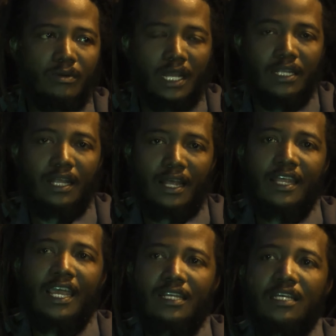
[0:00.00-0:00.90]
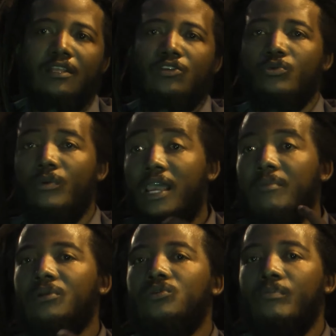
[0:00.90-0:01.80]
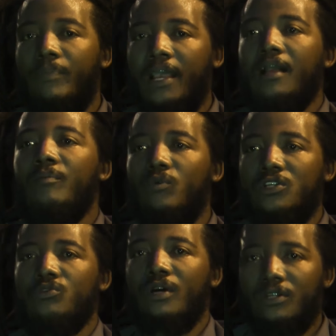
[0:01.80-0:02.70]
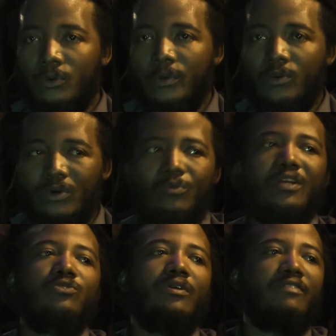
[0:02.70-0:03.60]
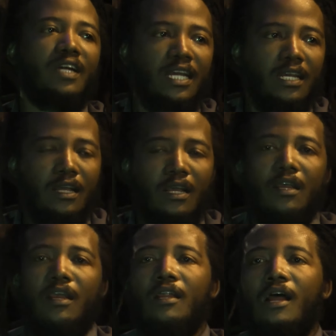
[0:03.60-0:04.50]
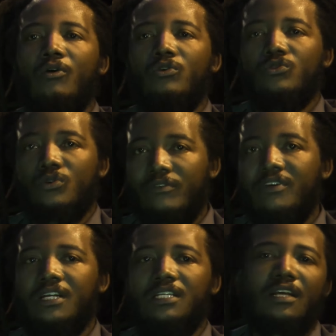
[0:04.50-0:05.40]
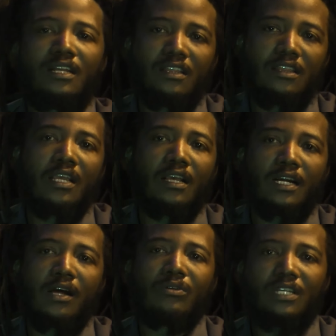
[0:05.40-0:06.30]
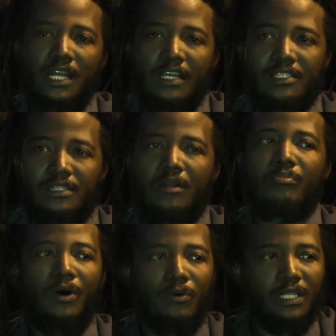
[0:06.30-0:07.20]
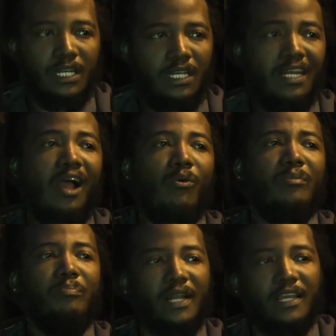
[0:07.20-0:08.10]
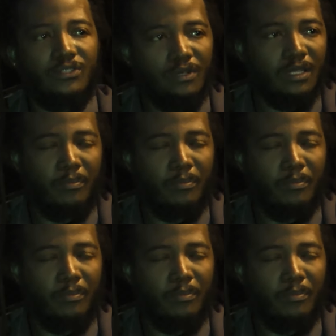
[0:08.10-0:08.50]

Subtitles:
like the idea that you're able to back up what you are doing with what you have read and how you sort of critically think around text and poetry and how it plays on the